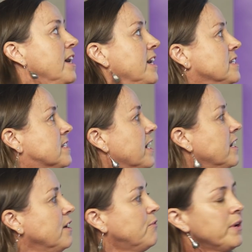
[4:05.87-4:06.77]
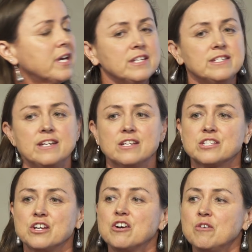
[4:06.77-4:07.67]
is that if we consider
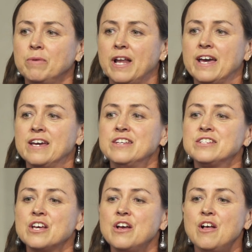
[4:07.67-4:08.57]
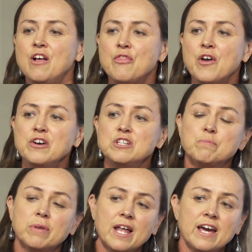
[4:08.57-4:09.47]
soccer players, those
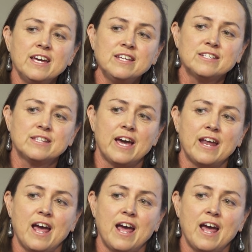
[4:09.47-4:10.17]
players that